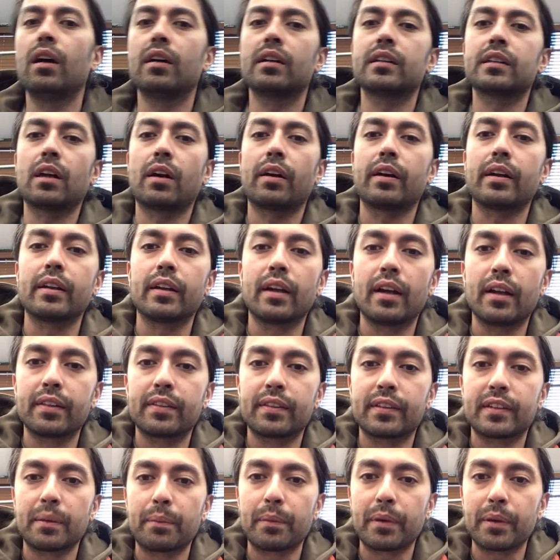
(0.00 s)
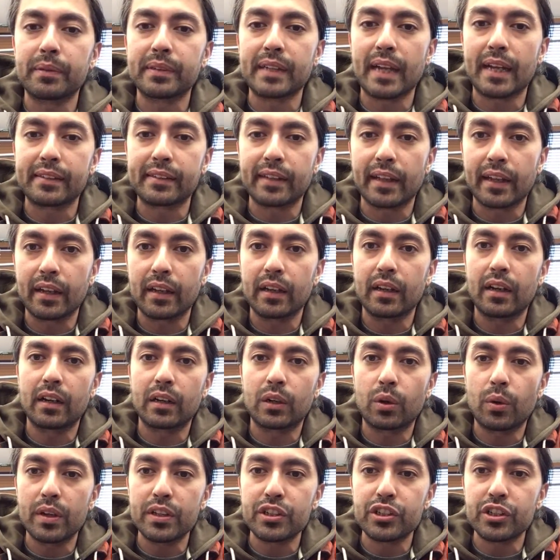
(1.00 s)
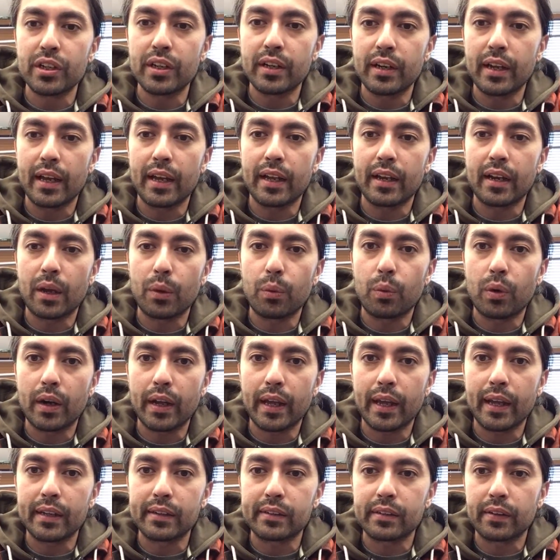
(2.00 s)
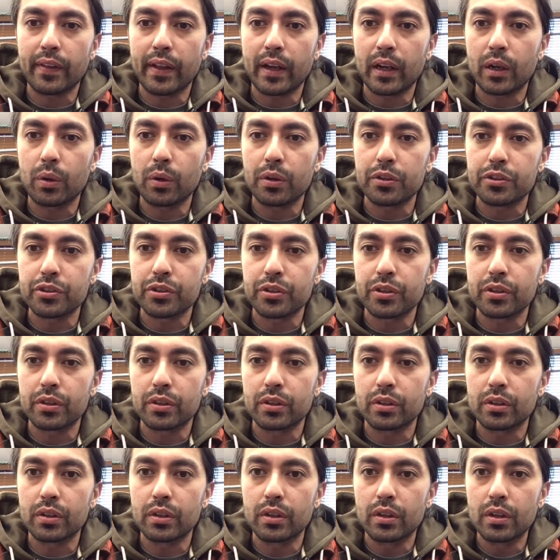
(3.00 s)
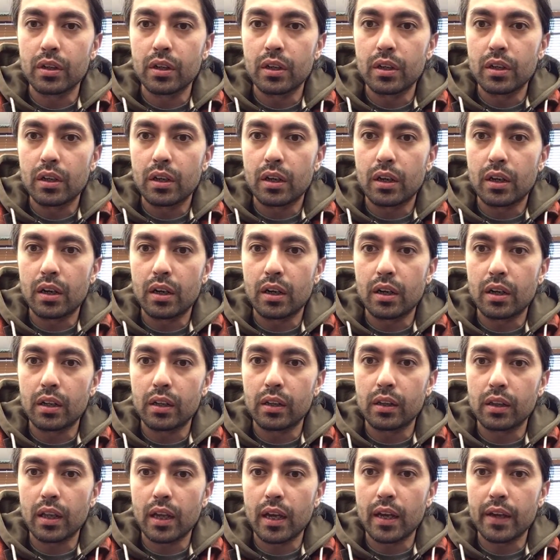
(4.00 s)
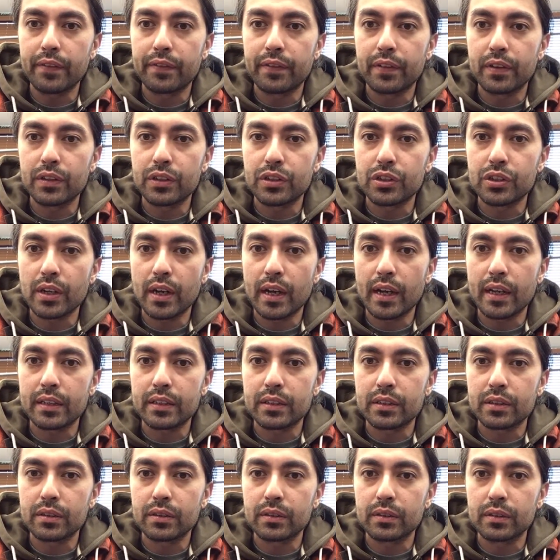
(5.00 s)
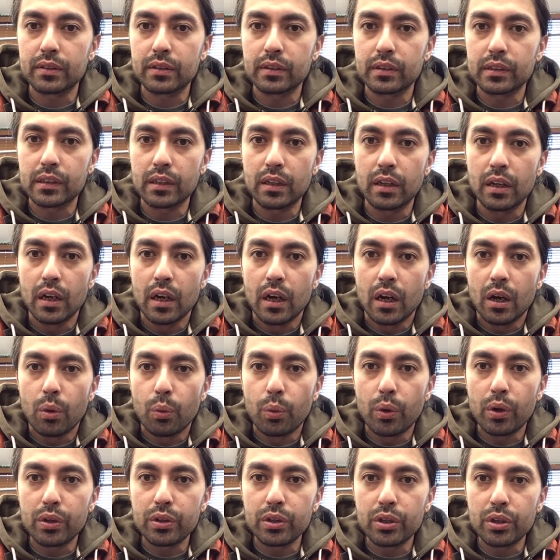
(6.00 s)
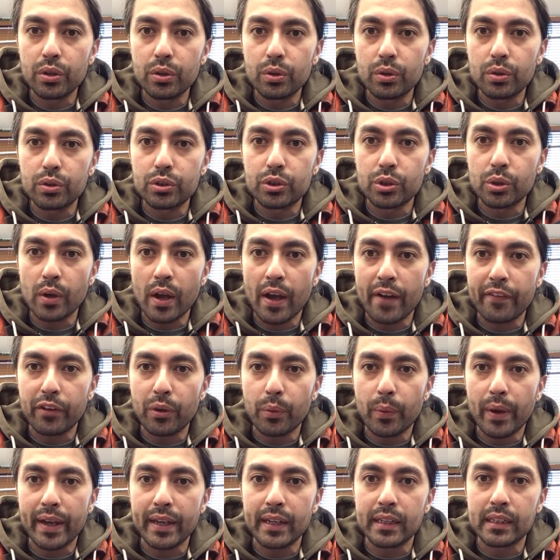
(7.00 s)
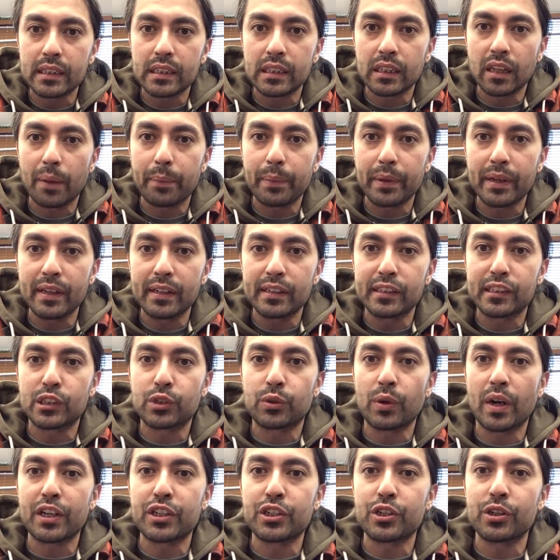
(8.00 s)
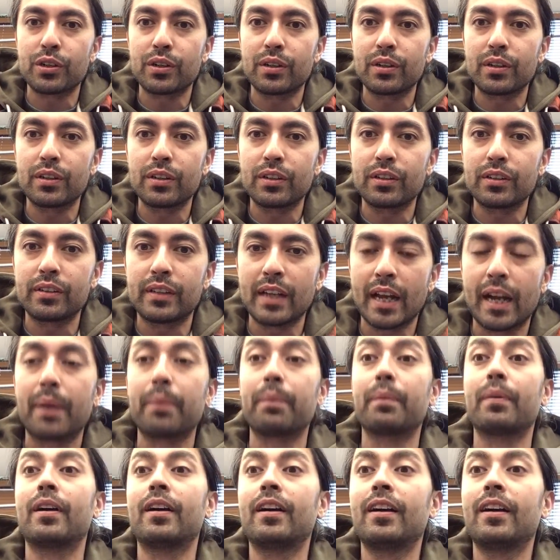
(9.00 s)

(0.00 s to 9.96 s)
sorry, somebody was asking a question and I want to answer that question. Uh, live chat. Will you do heavyweight, slubby, stretch denim.